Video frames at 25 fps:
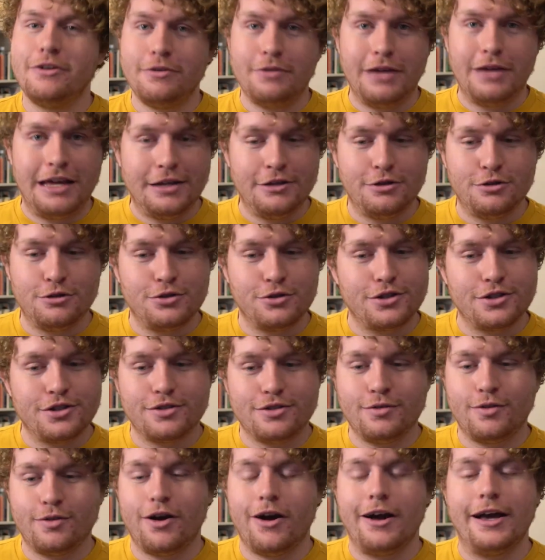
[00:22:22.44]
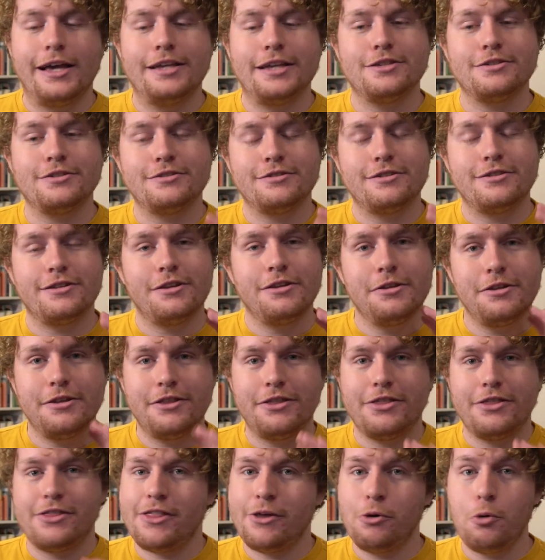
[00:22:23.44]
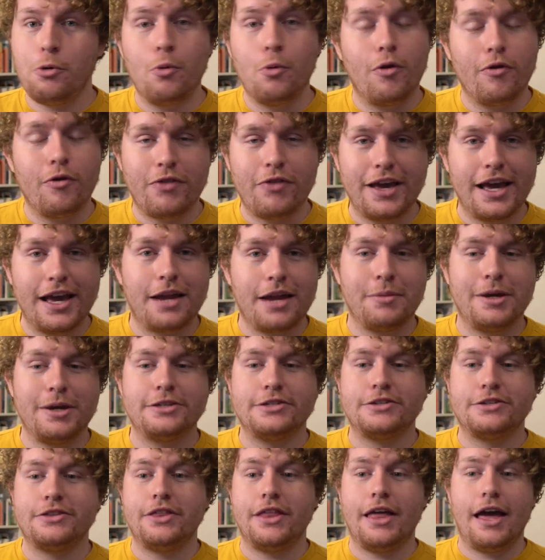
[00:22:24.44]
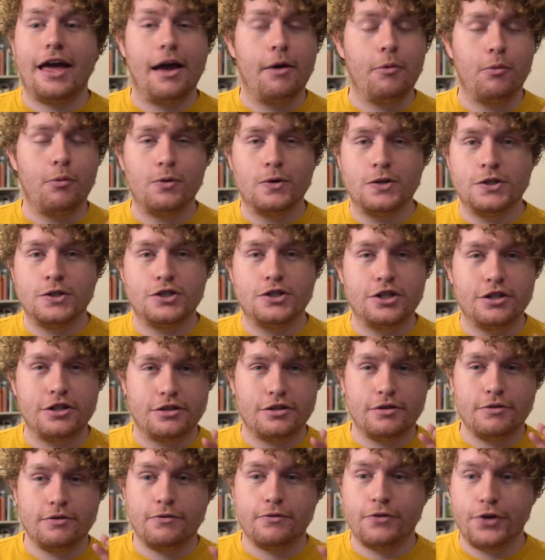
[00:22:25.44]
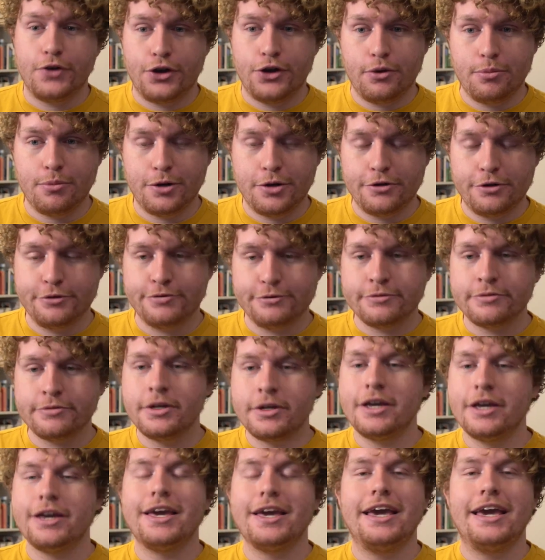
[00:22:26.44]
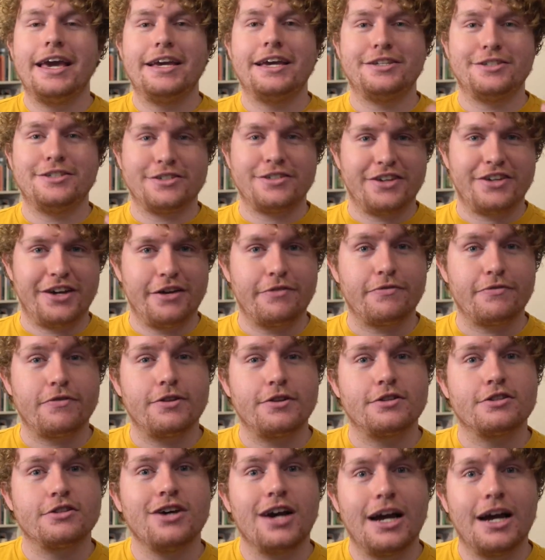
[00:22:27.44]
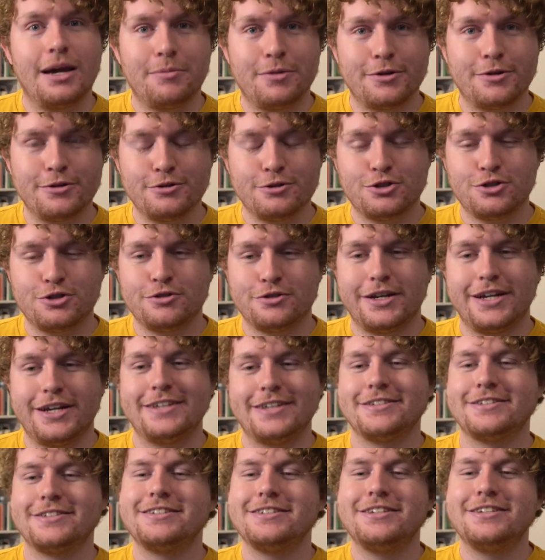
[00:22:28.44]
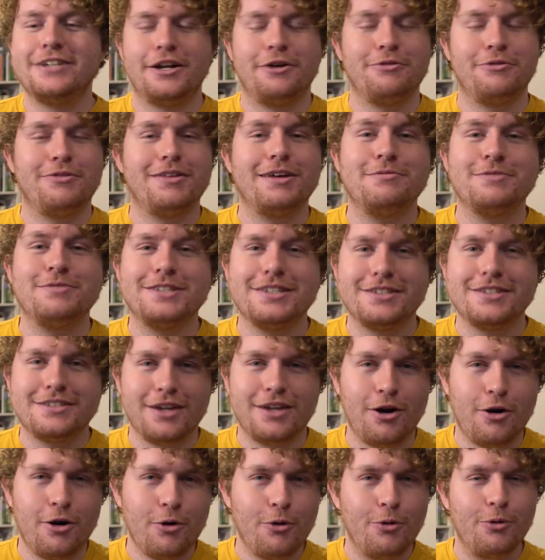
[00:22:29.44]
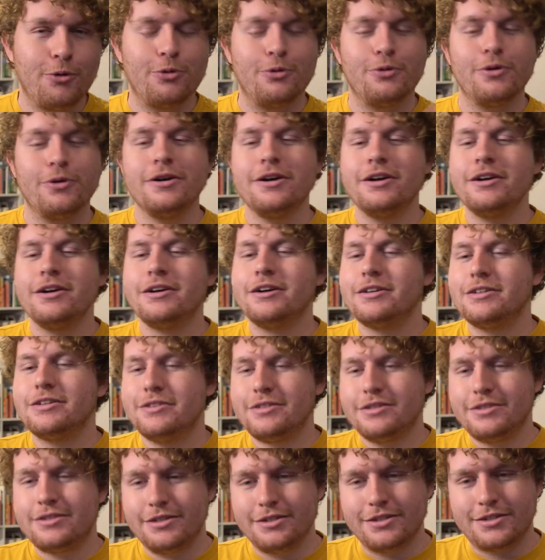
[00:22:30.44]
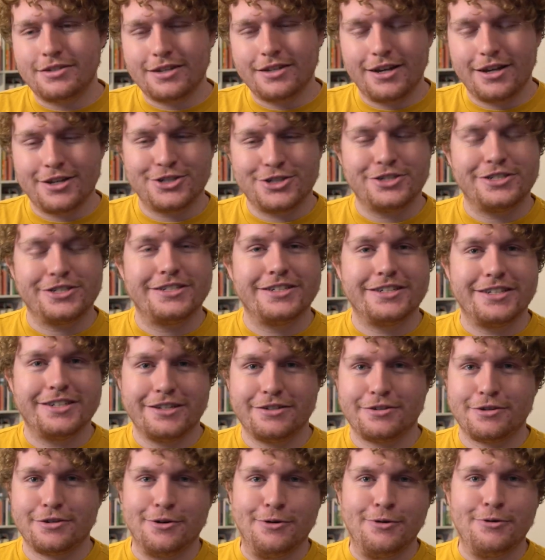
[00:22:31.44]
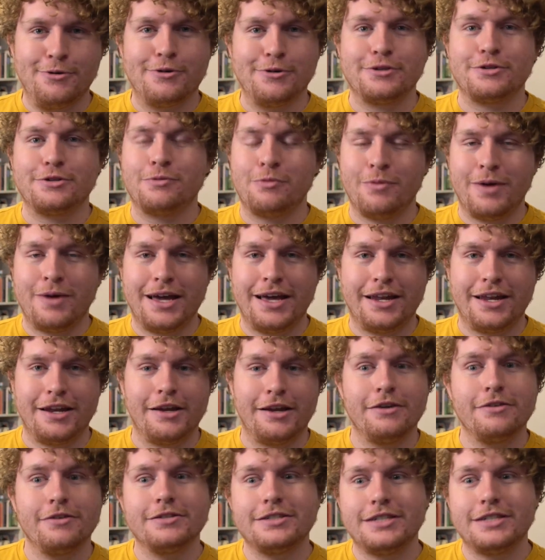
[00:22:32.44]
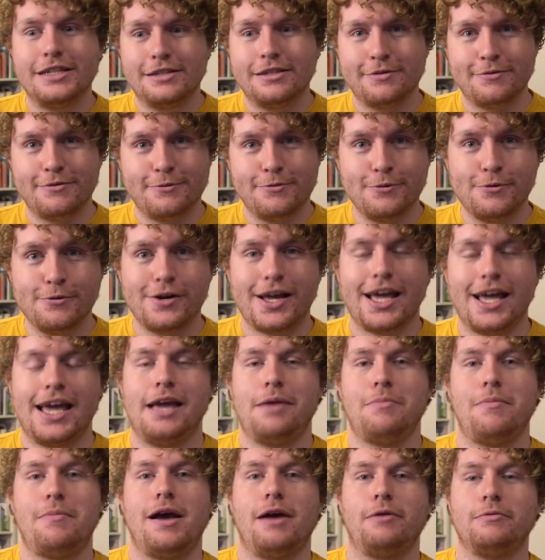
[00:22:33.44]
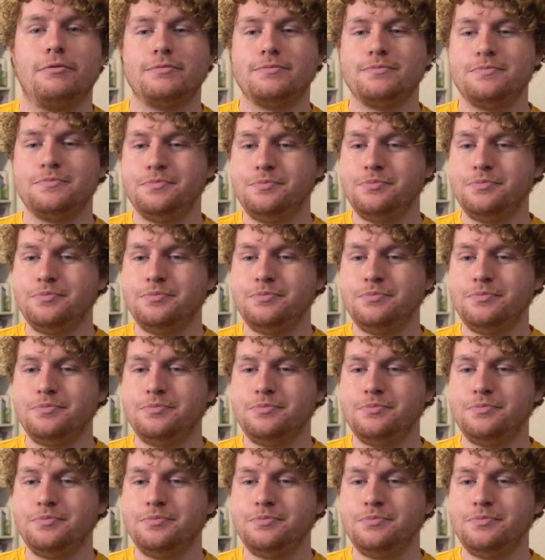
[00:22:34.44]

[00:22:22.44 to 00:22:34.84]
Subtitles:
In Jujutsu Kaisen, all of the animation there was just phenomenal. It's just kind of the time constraints. You know, there was this whole discussion and discourse when season four came out.